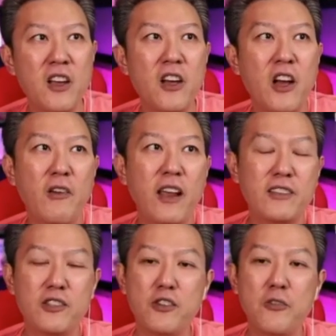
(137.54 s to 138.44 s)
All right,
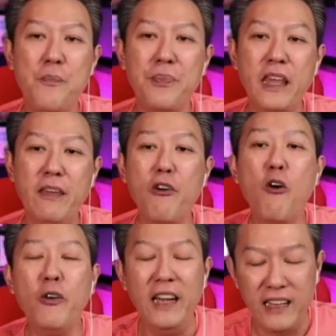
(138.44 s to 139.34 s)
so if
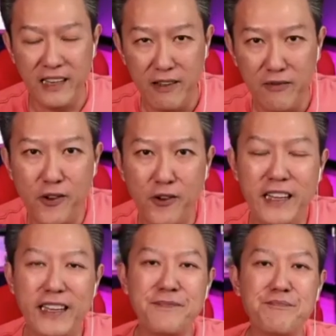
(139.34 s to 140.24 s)
only
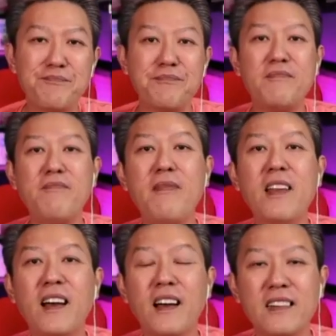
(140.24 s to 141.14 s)

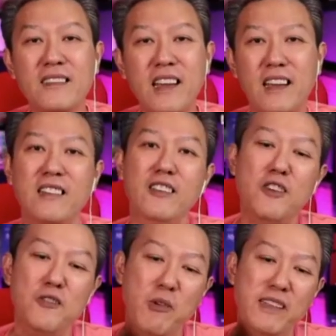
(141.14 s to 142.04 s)
that,
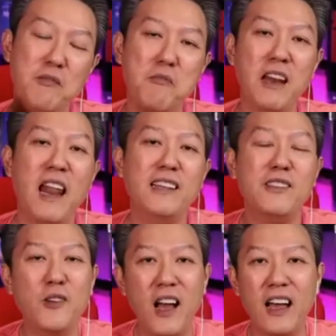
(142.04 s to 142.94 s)
when someone lies
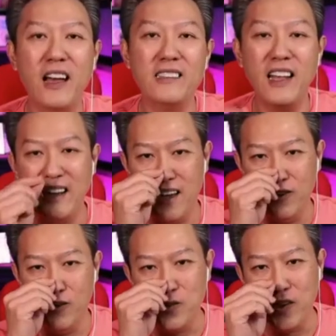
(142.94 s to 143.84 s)
to us, that their
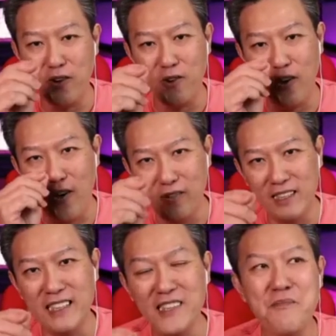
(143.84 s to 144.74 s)
nose will grow
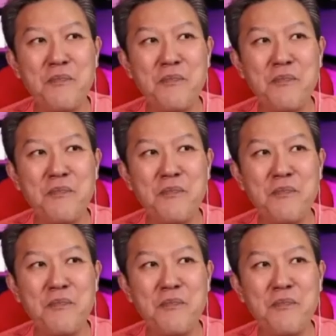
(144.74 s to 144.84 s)
longer.